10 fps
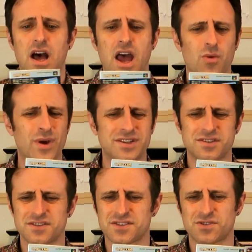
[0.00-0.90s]
I went
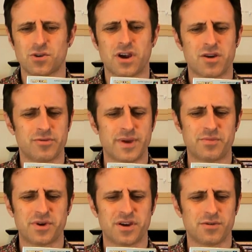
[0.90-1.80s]
to the store. I
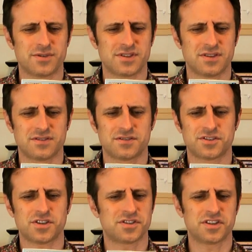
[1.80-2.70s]
remember it was in
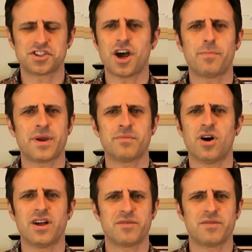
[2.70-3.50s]
just the shopping mall.